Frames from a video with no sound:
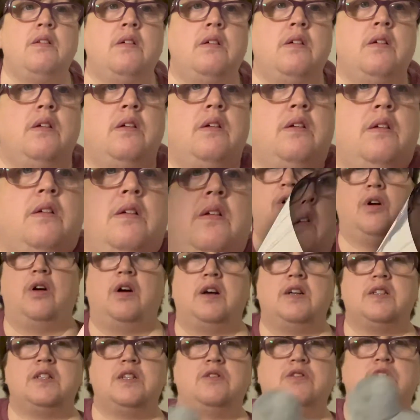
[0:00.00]
Okay, we're
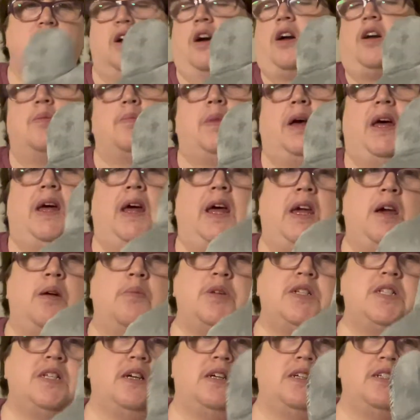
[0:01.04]
also talking about
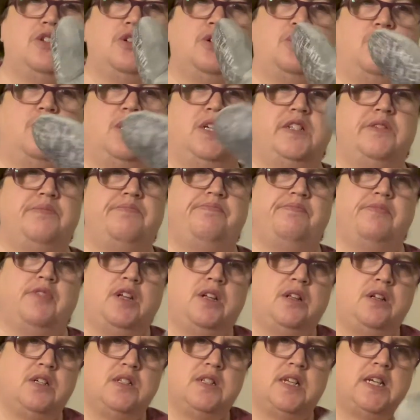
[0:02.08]
Amazon toys. It
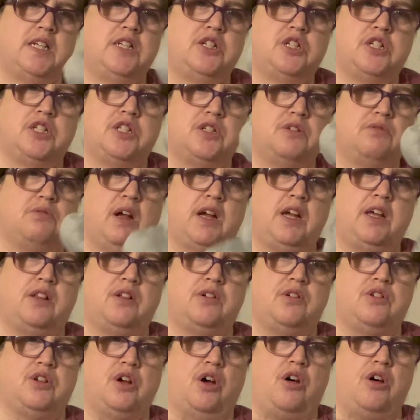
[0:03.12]
looks like just a regular
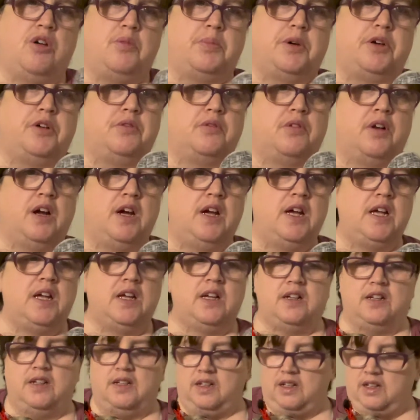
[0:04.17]
dog bone,
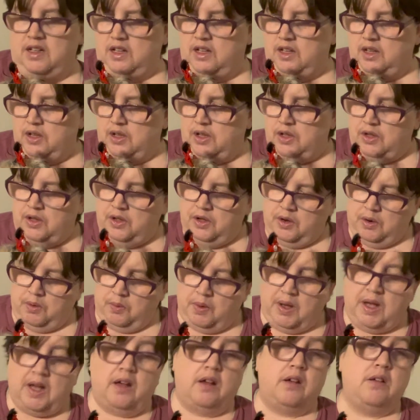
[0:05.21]
right?
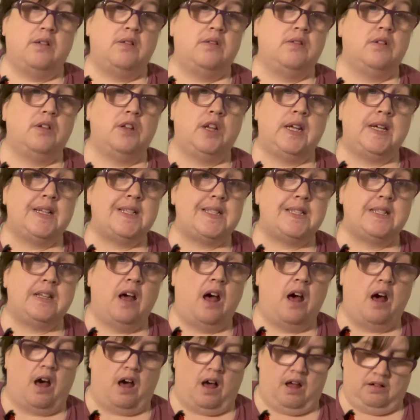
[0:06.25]
Well, it's
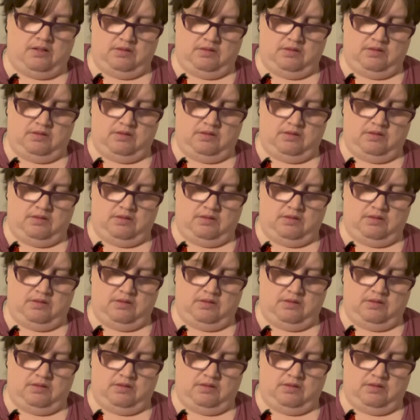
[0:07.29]
not.